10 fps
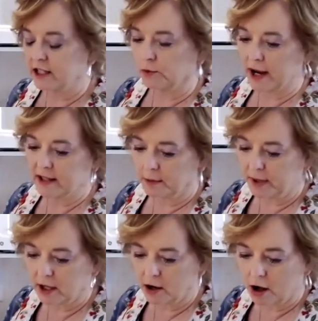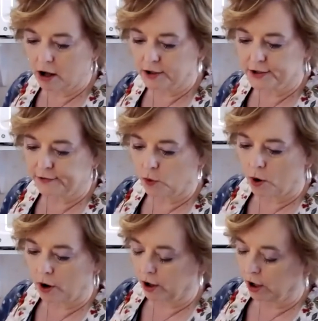The recipe calls
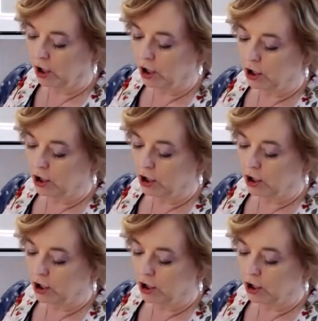for